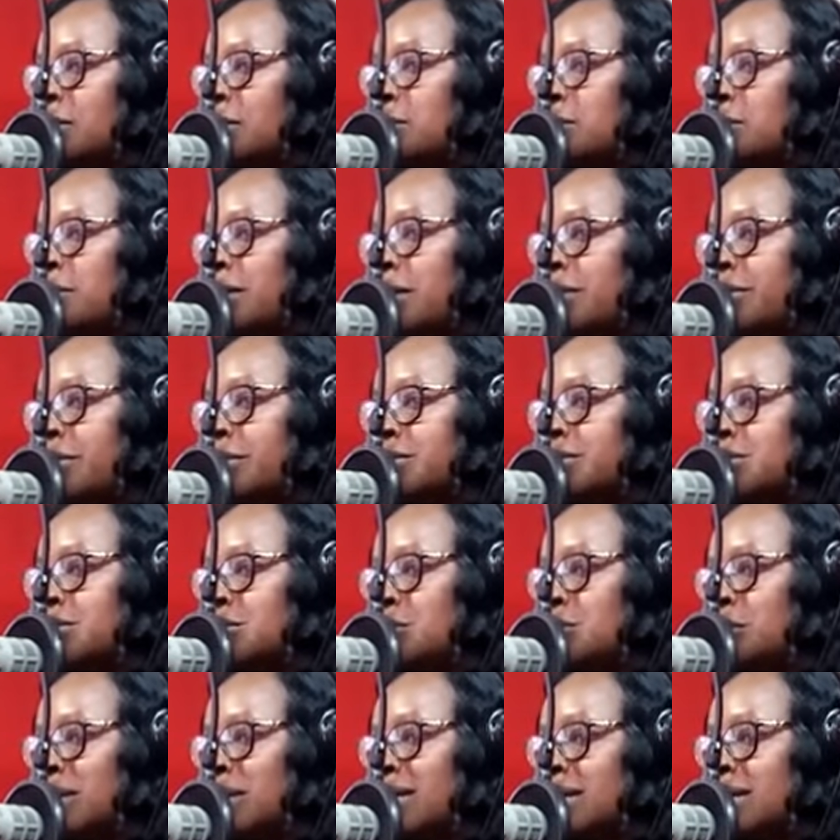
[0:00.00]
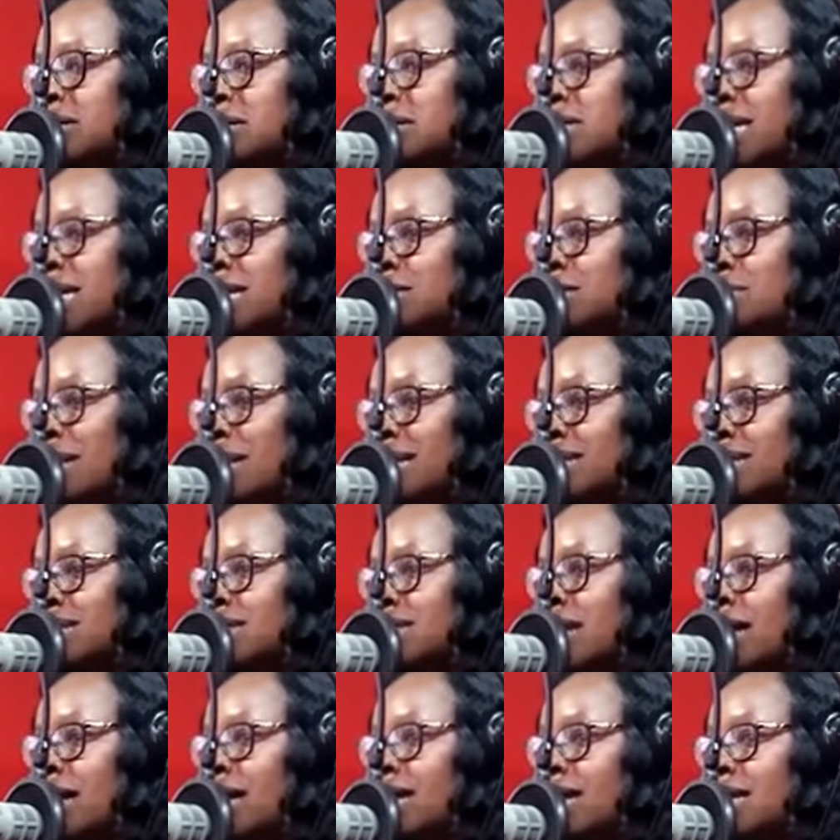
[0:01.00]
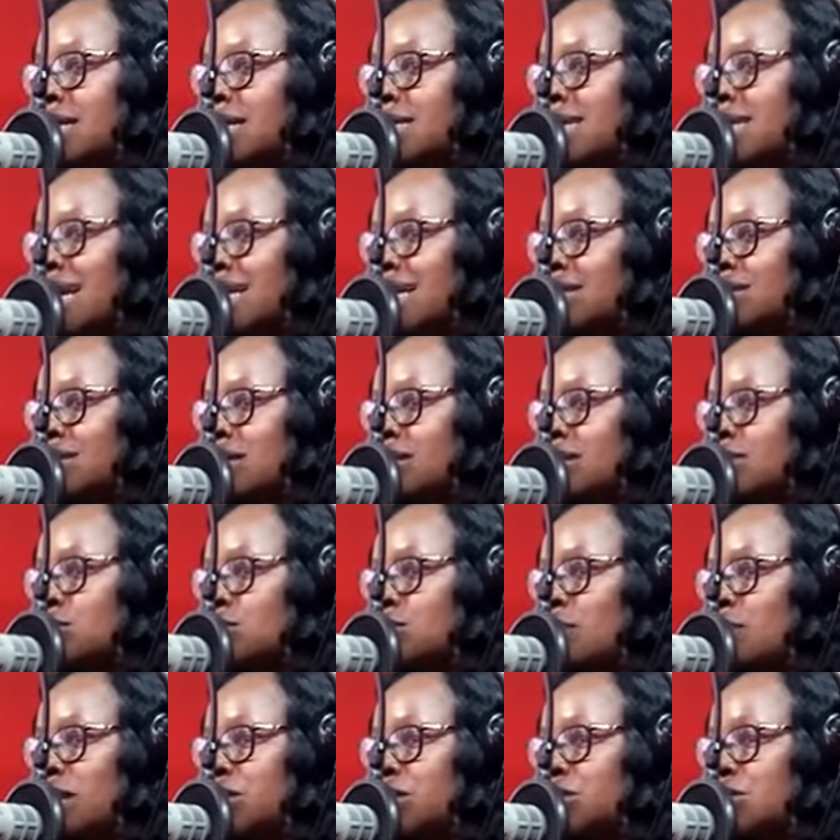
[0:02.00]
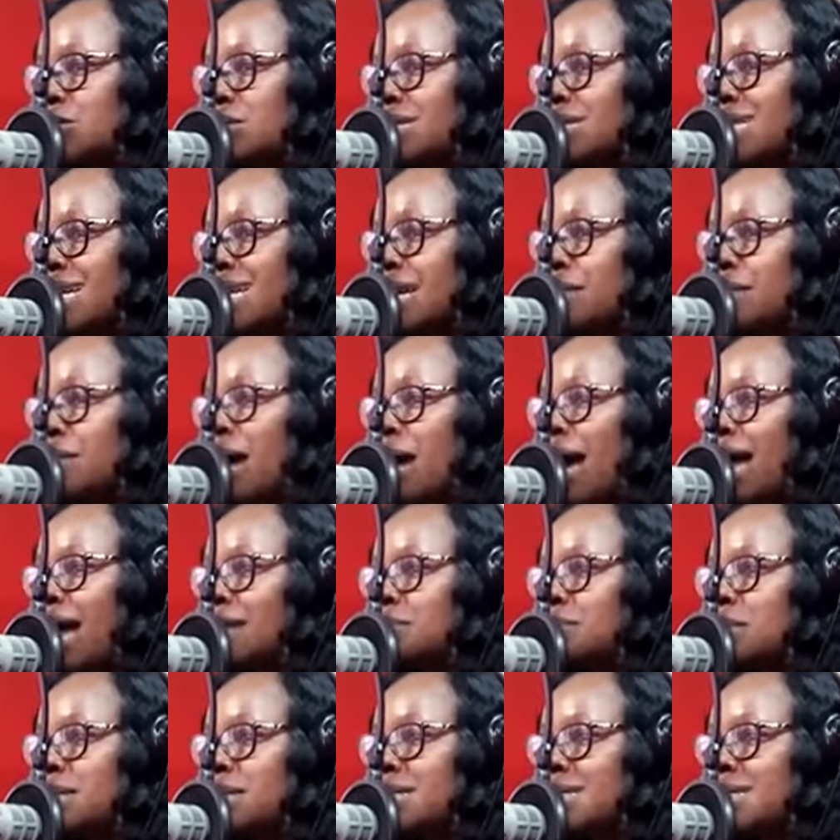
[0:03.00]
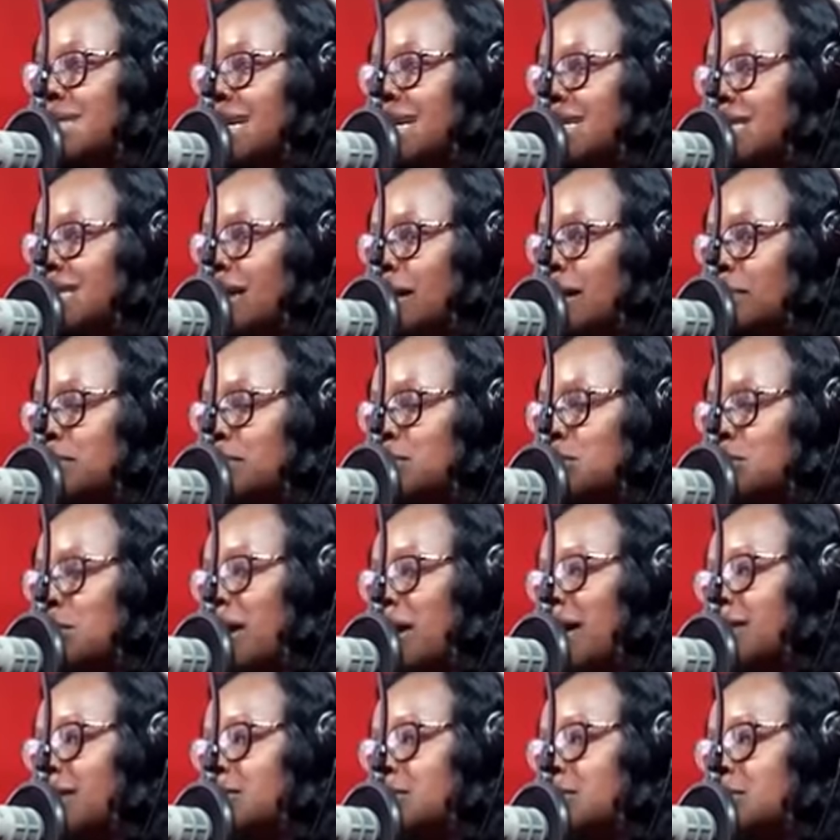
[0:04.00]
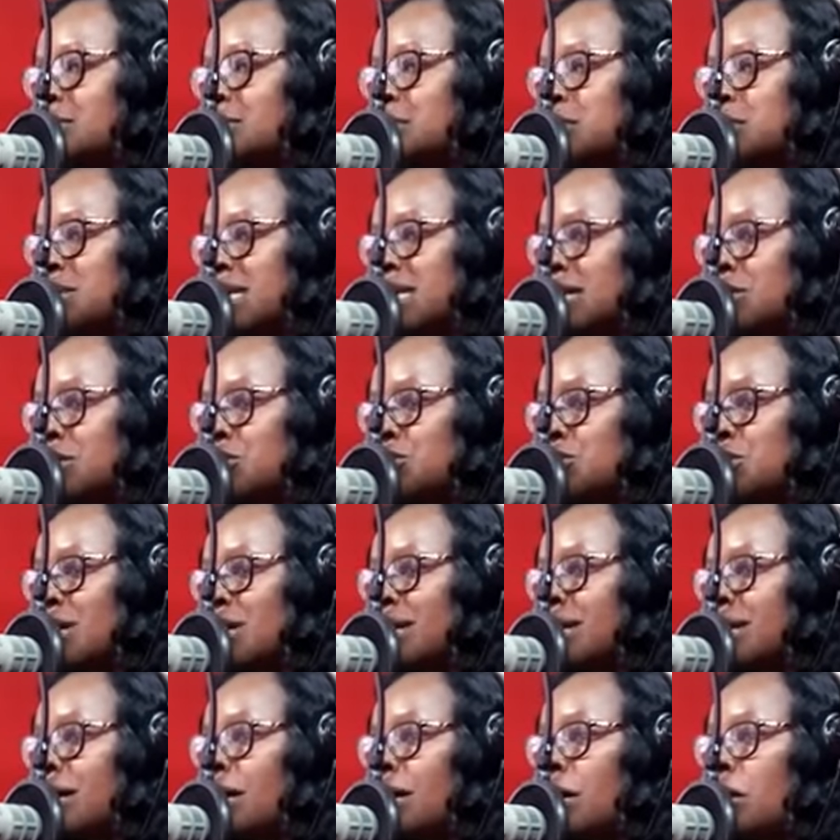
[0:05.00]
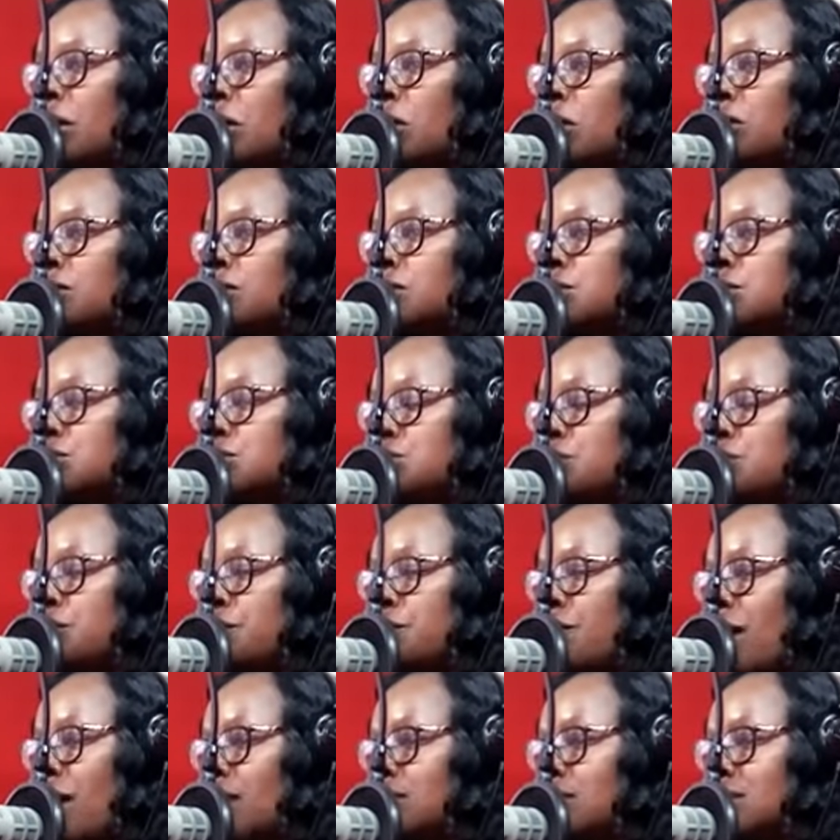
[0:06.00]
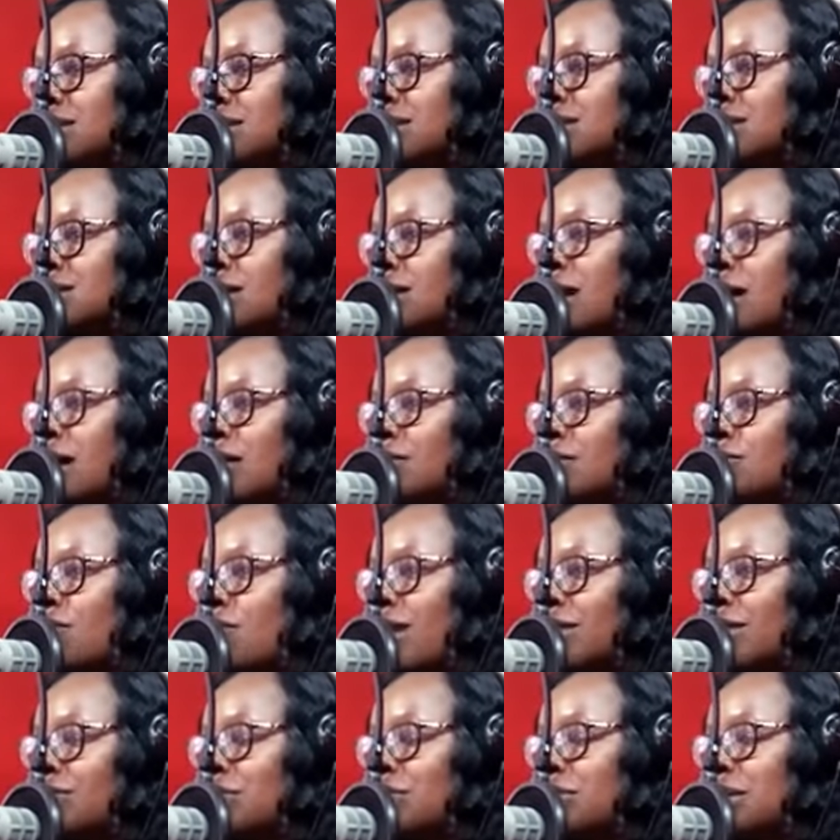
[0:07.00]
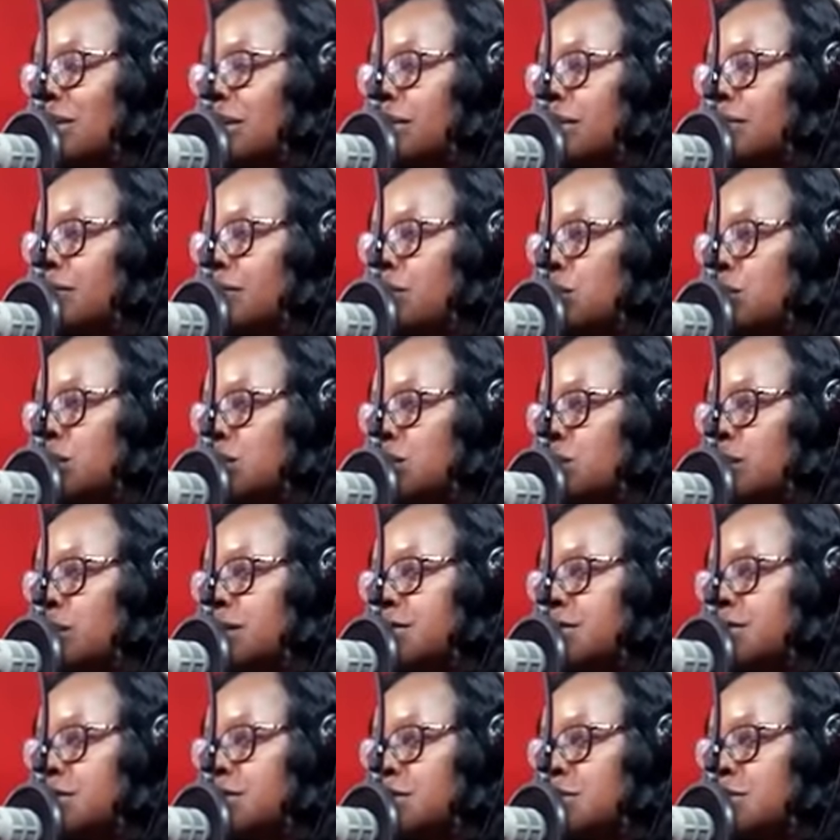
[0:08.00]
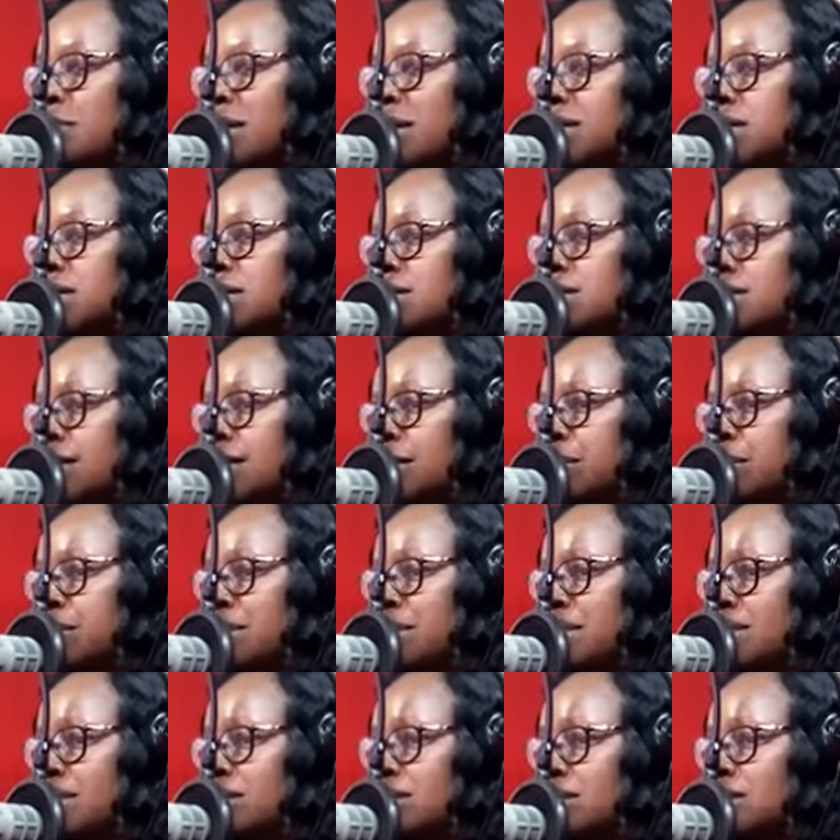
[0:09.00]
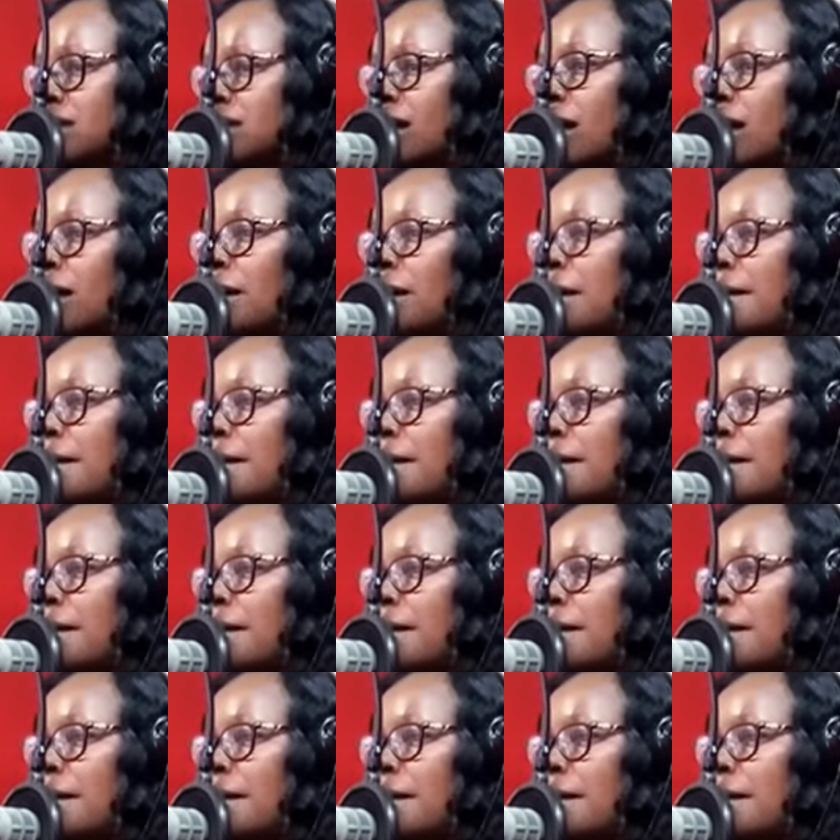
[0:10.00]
who made us known in a statement, says that a special team had been set up to handle the prosecution of the 2,541 suspected terrorists.